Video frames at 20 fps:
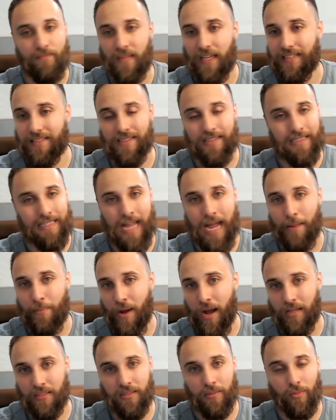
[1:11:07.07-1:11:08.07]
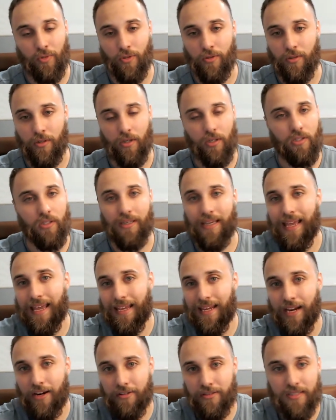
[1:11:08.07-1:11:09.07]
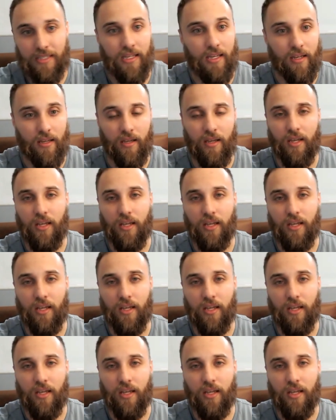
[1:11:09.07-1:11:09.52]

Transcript: It's just not possible. You can't guarantee it.